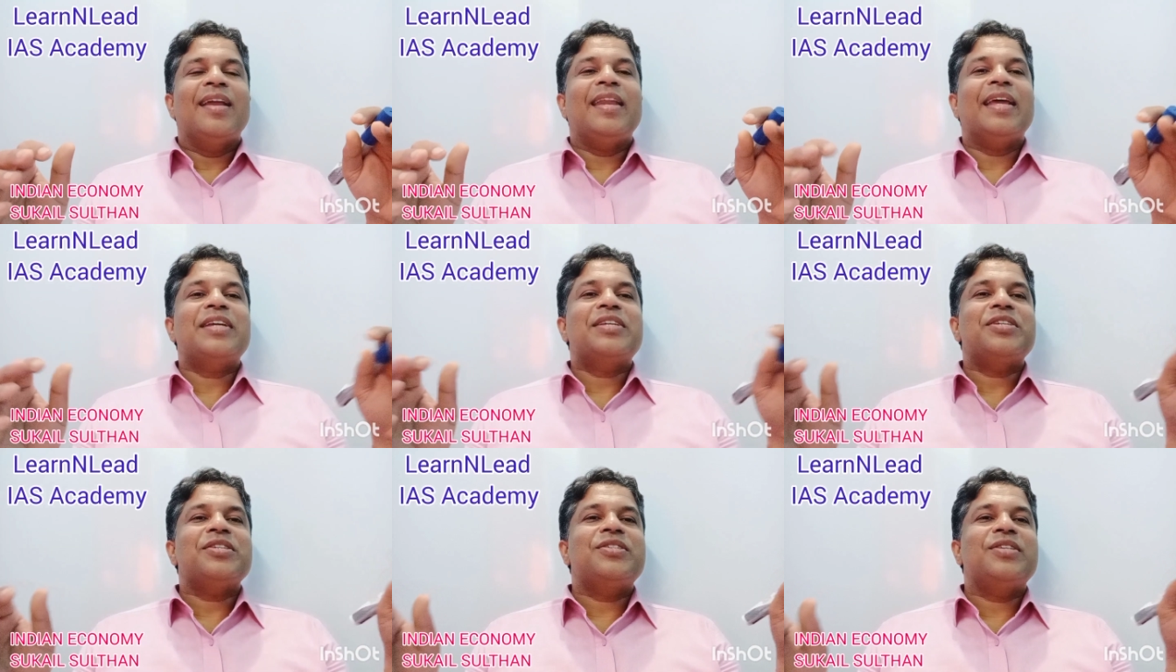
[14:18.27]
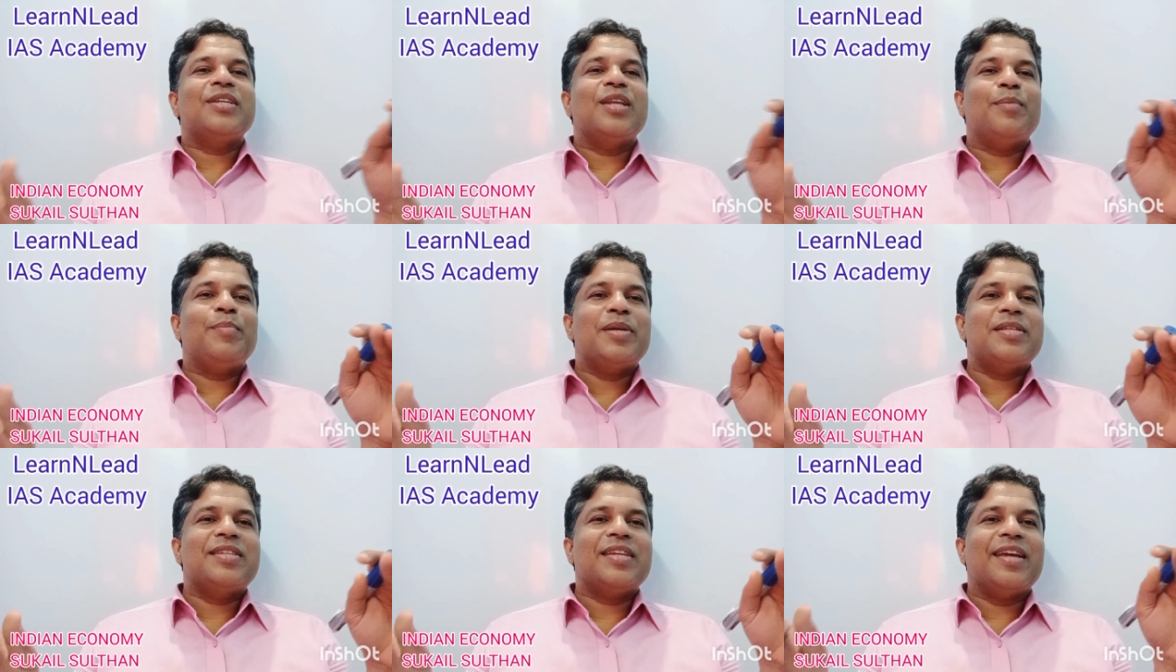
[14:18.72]
Next,
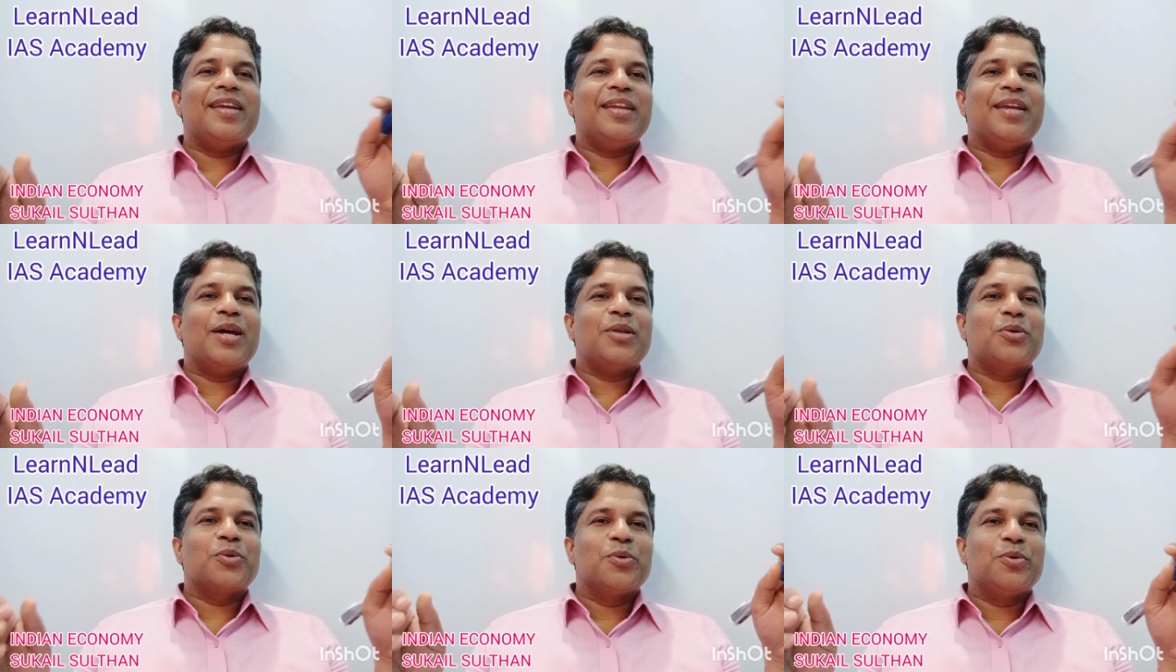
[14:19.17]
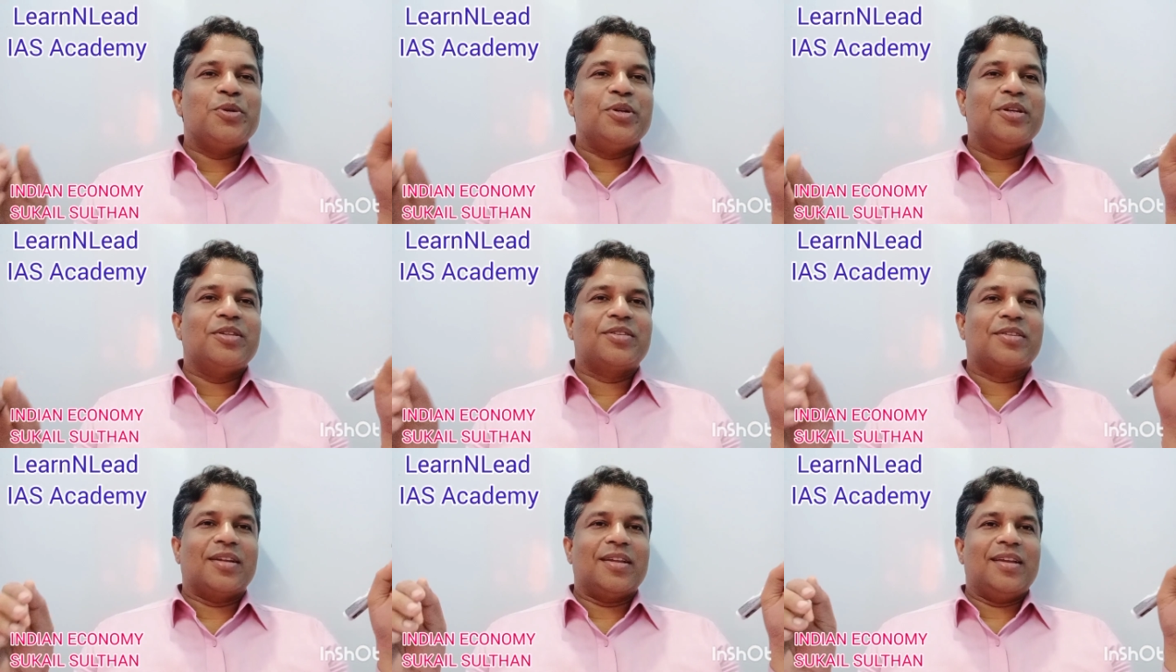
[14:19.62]
syllabus area
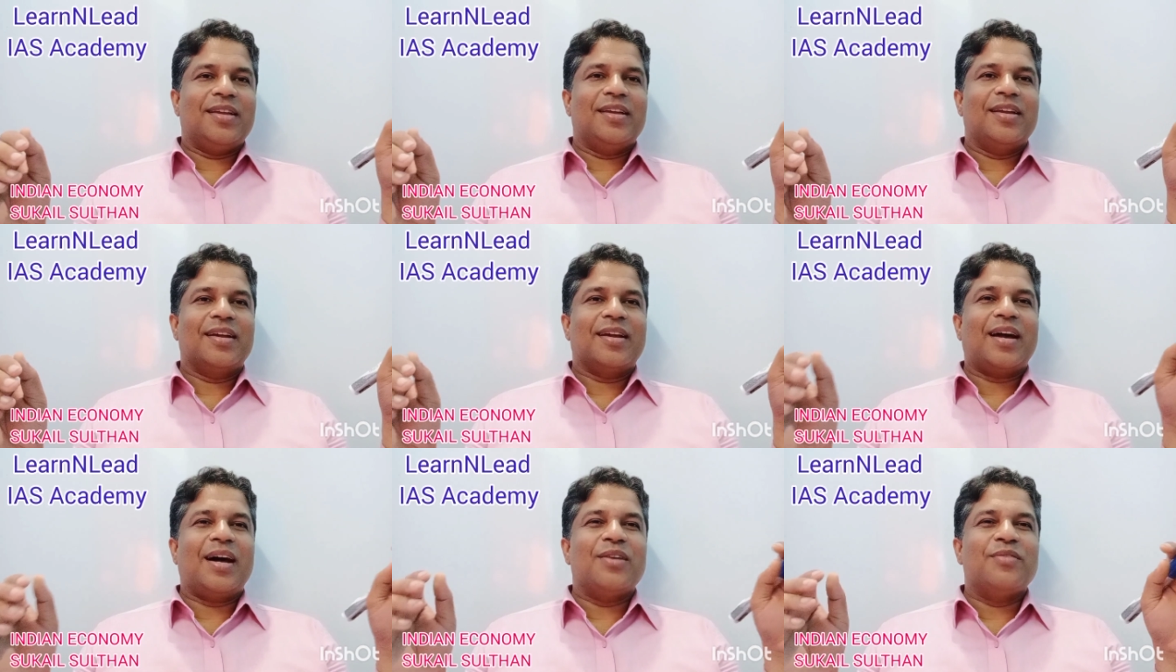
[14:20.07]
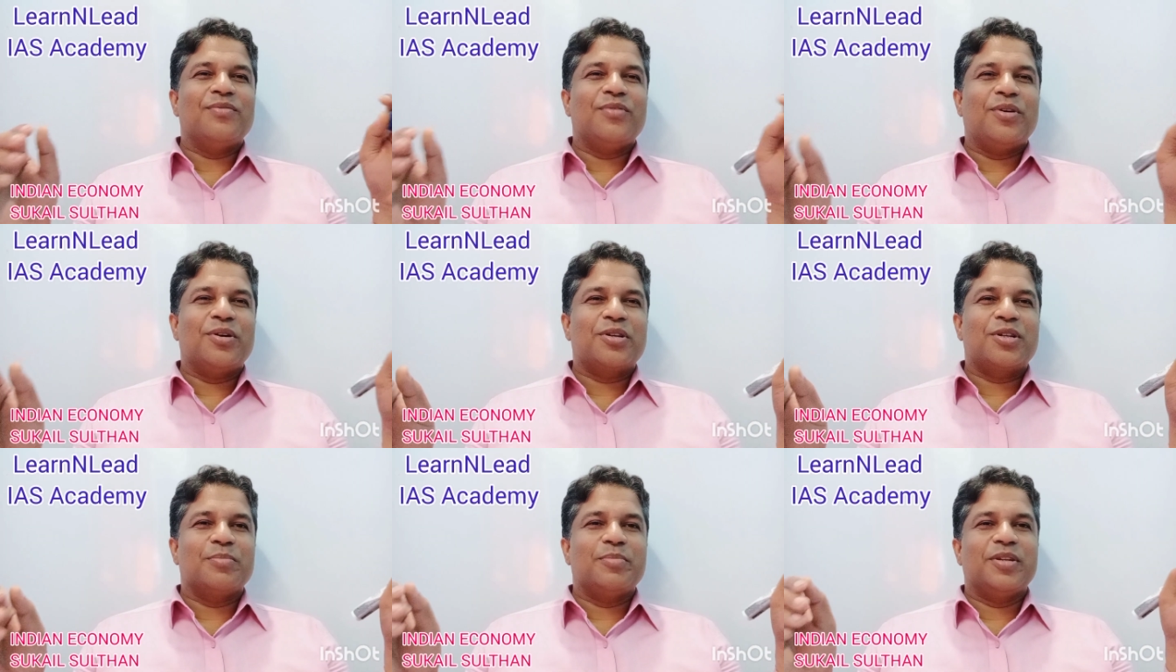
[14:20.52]
23,
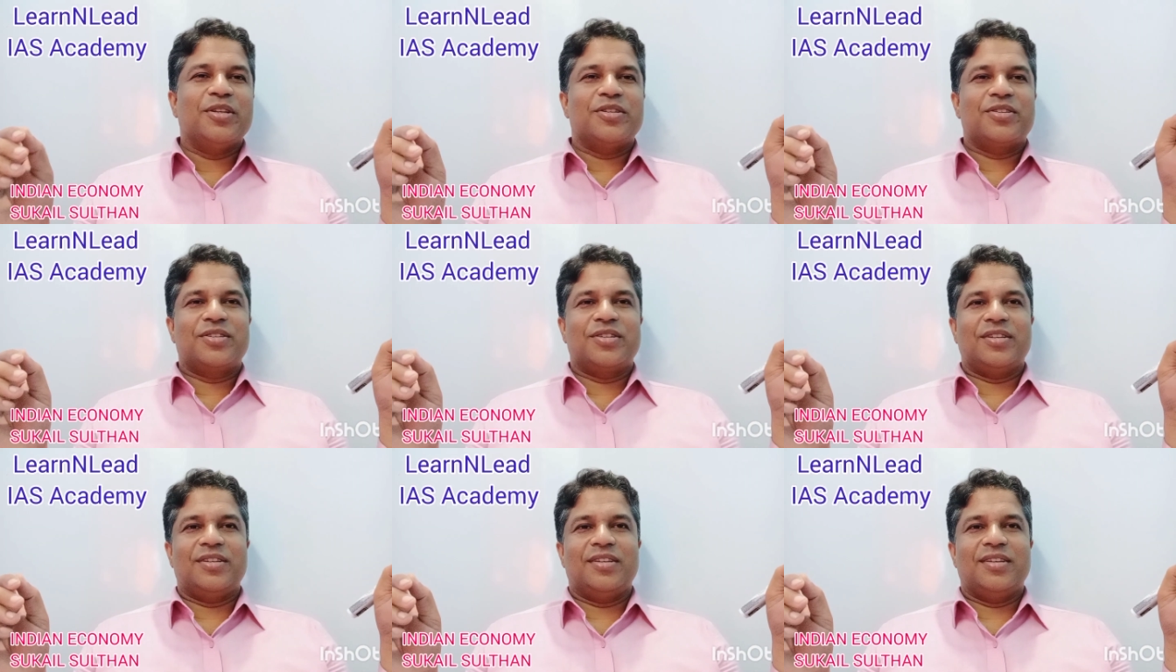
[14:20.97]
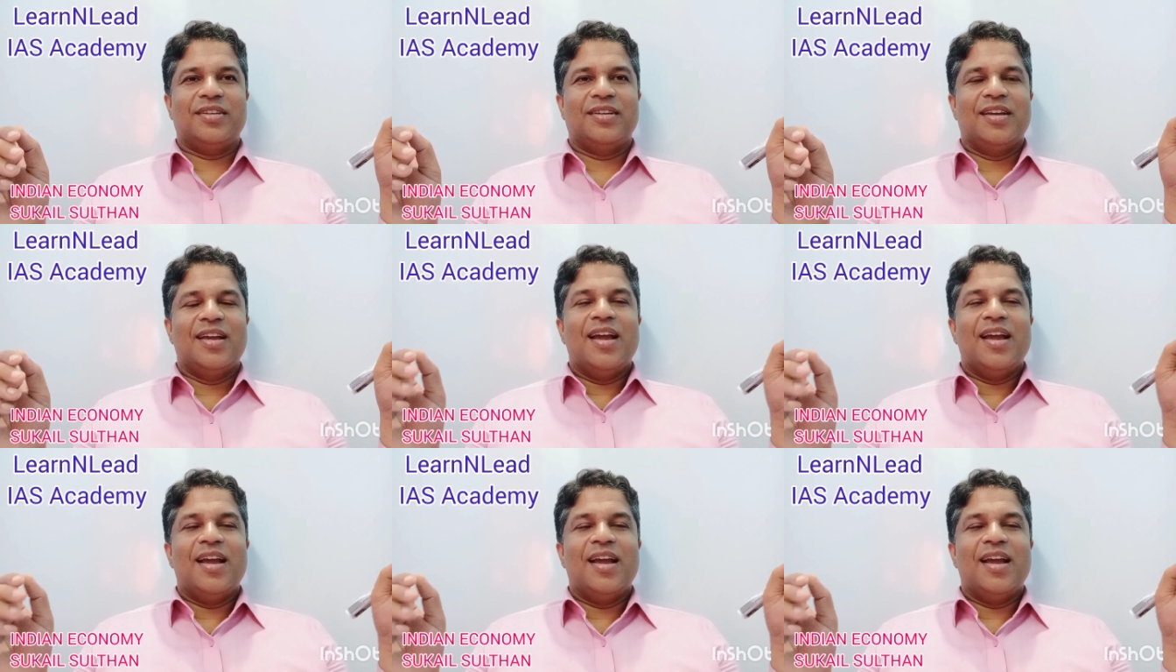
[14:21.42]
convertibility,